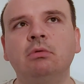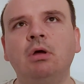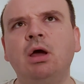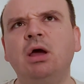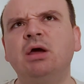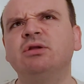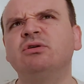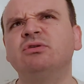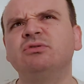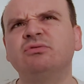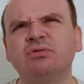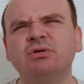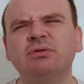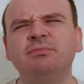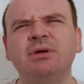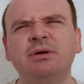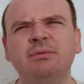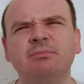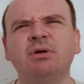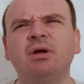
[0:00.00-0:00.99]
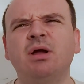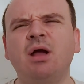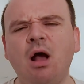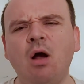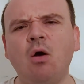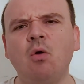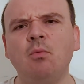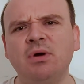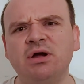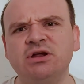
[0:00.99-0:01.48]
I don't remember
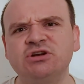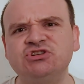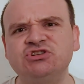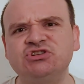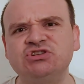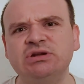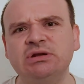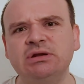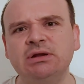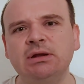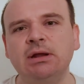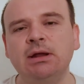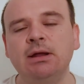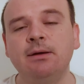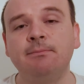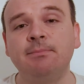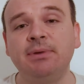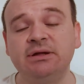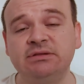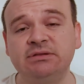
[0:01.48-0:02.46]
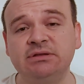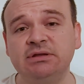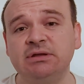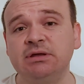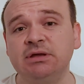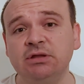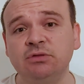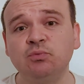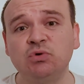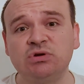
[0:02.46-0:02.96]
how much, but
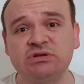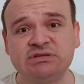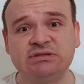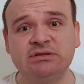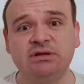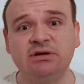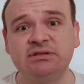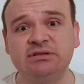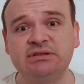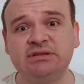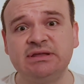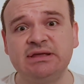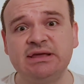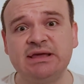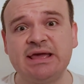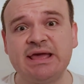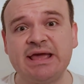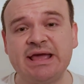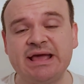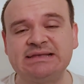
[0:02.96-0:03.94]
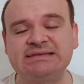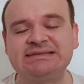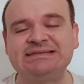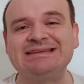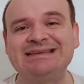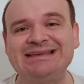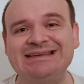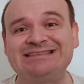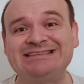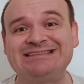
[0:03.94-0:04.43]
it was not uh,
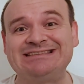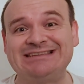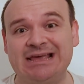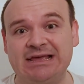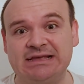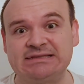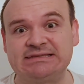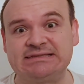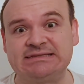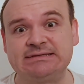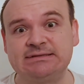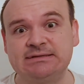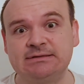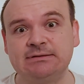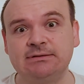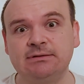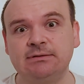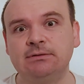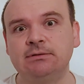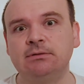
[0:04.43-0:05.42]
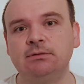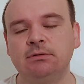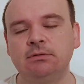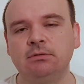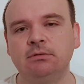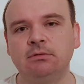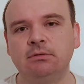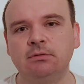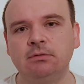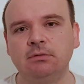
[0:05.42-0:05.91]
as it says
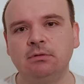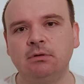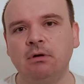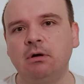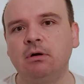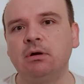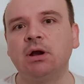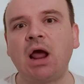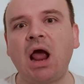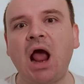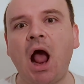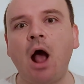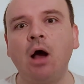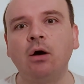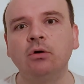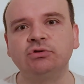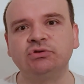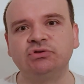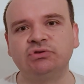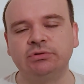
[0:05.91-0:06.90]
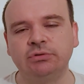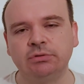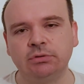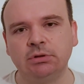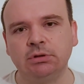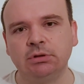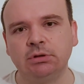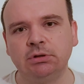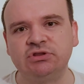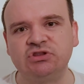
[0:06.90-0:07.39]
on how
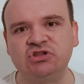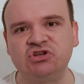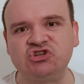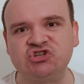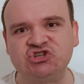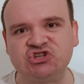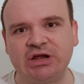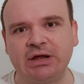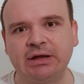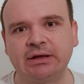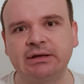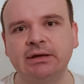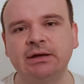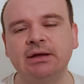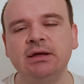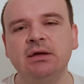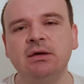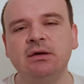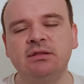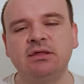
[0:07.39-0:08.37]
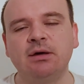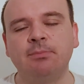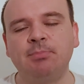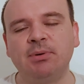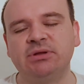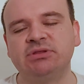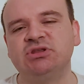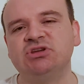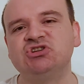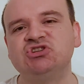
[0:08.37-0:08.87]
uh, to check the
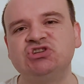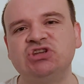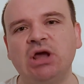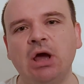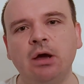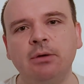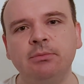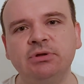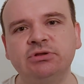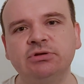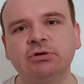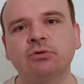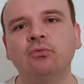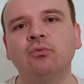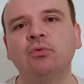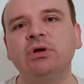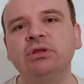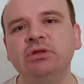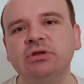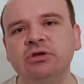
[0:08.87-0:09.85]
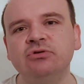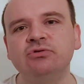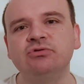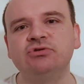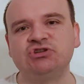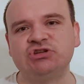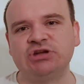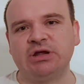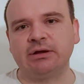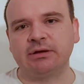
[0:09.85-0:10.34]
potentiometer when
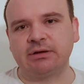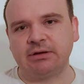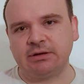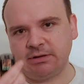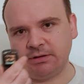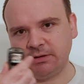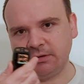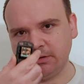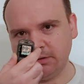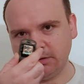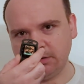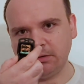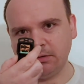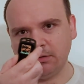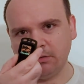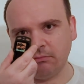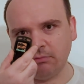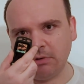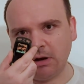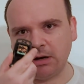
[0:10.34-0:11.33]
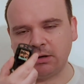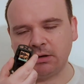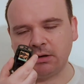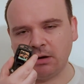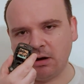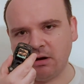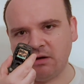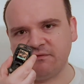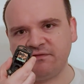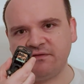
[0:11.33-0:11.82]
you check one
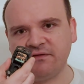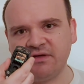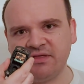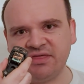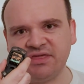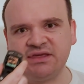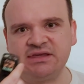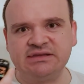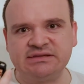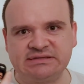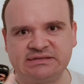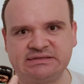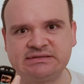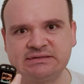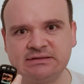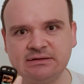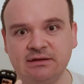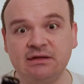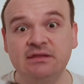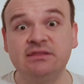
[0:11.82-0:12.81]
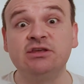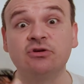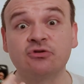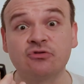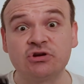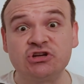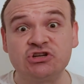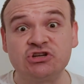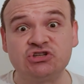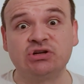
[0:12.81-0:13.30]
of these, the
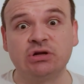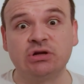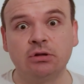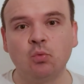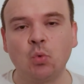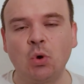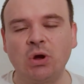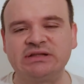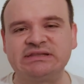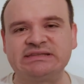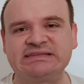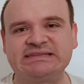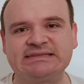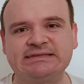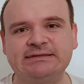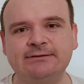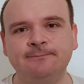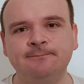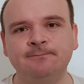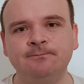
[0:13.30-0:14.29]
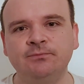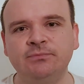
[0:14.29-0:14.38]
original ones.